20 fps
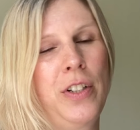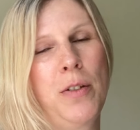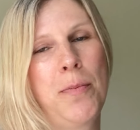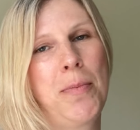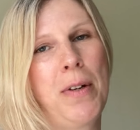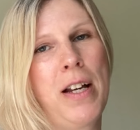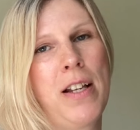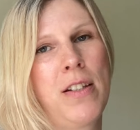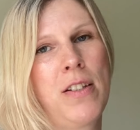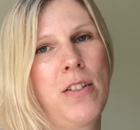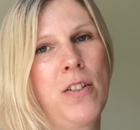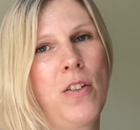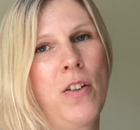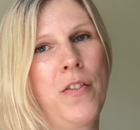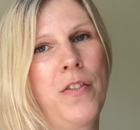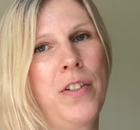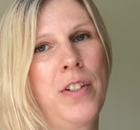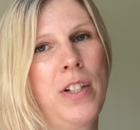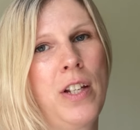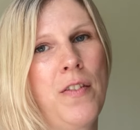a bust
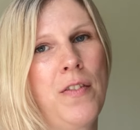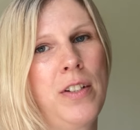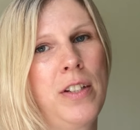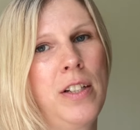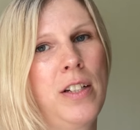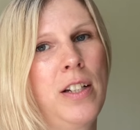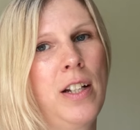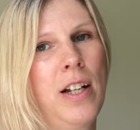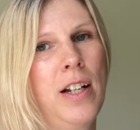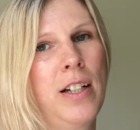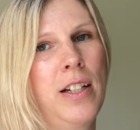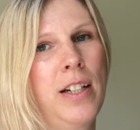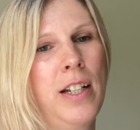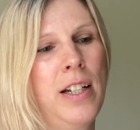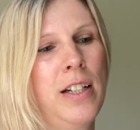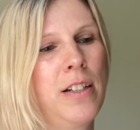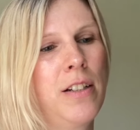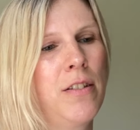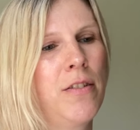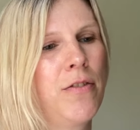of
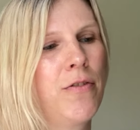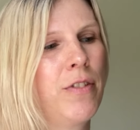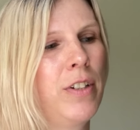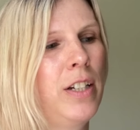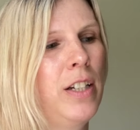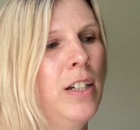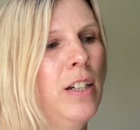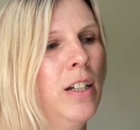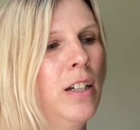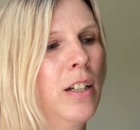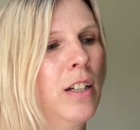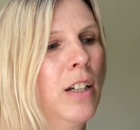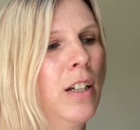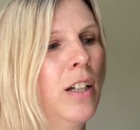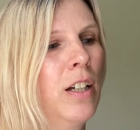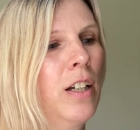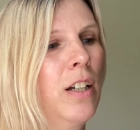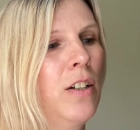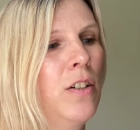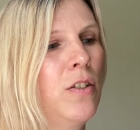79-83
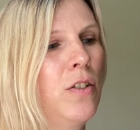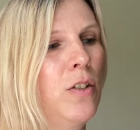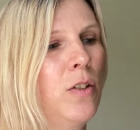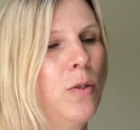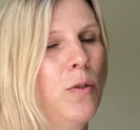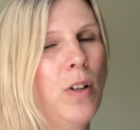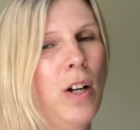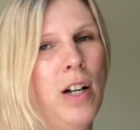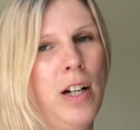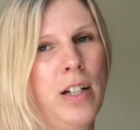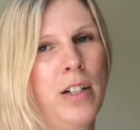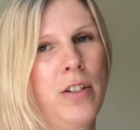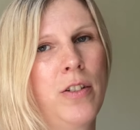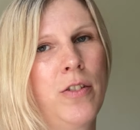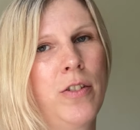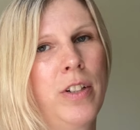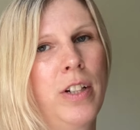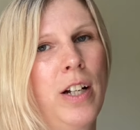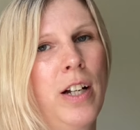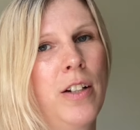to
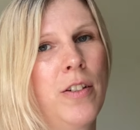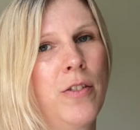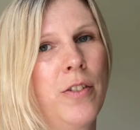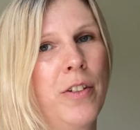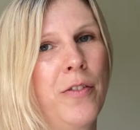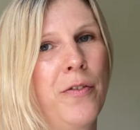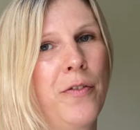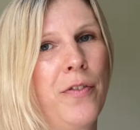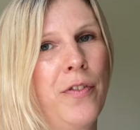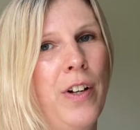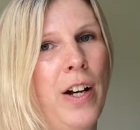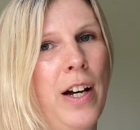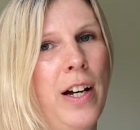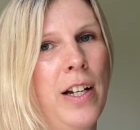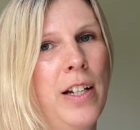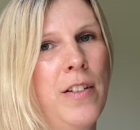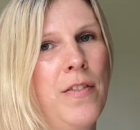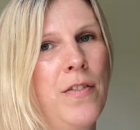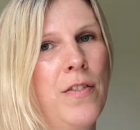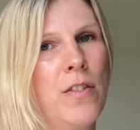
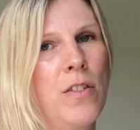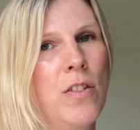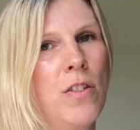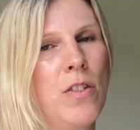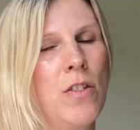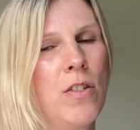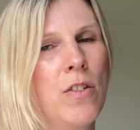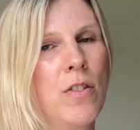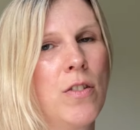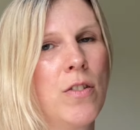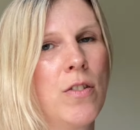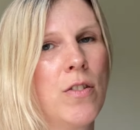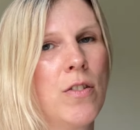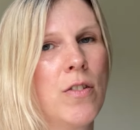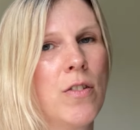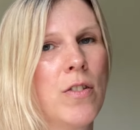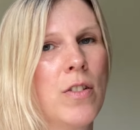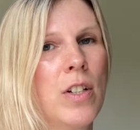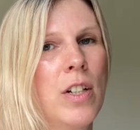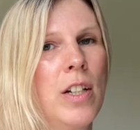100-105.
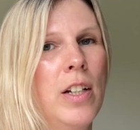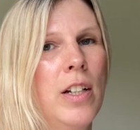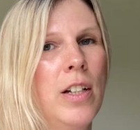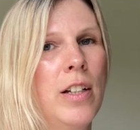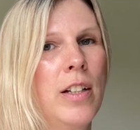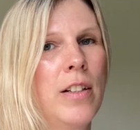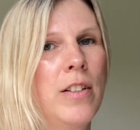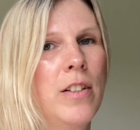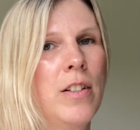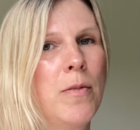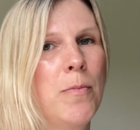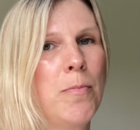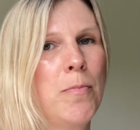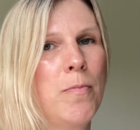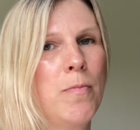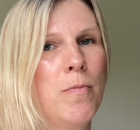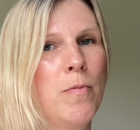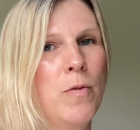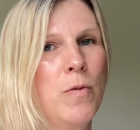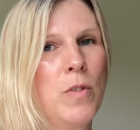So the
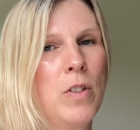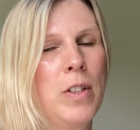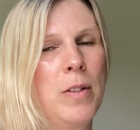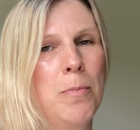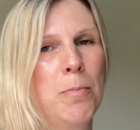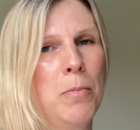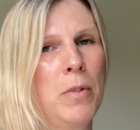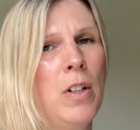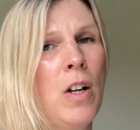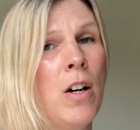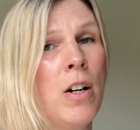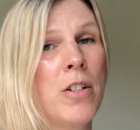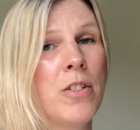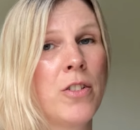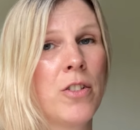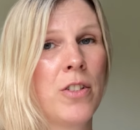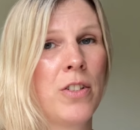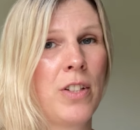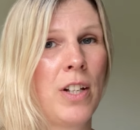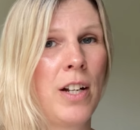
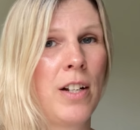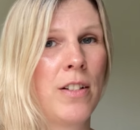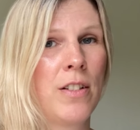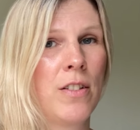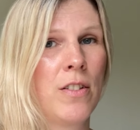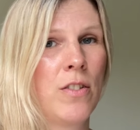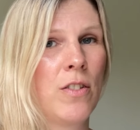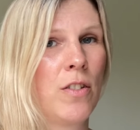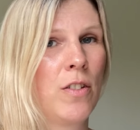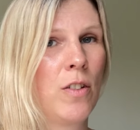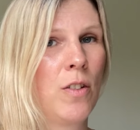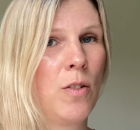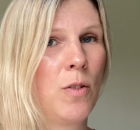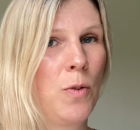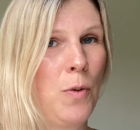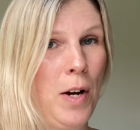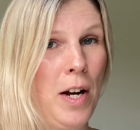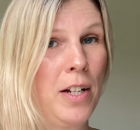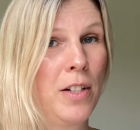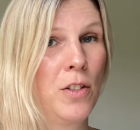larger sizes are
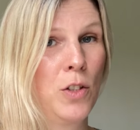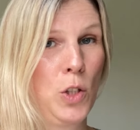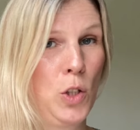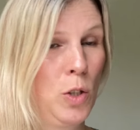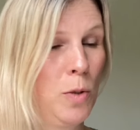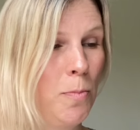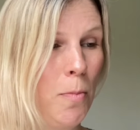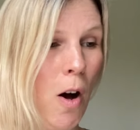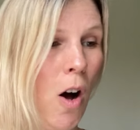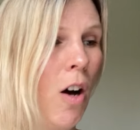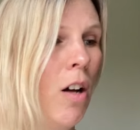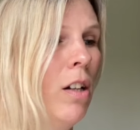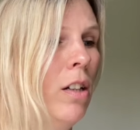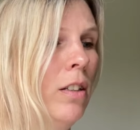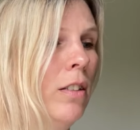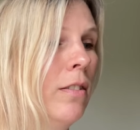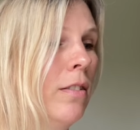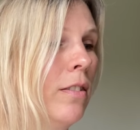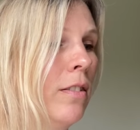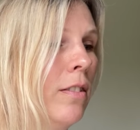quite
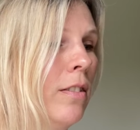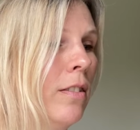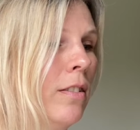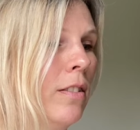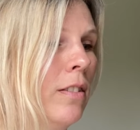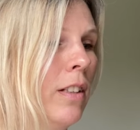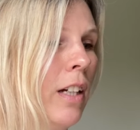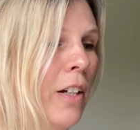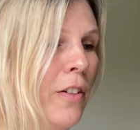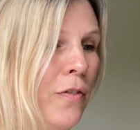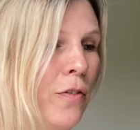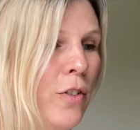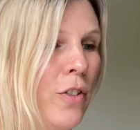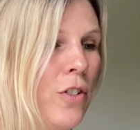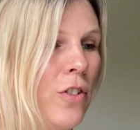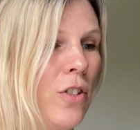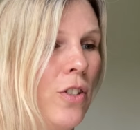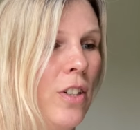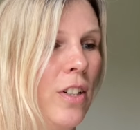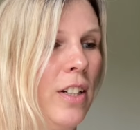small,
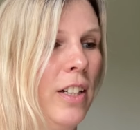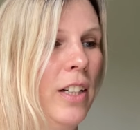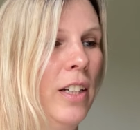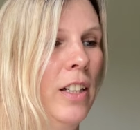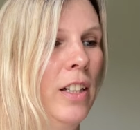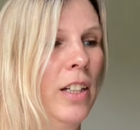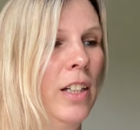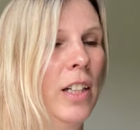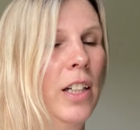unfortunately.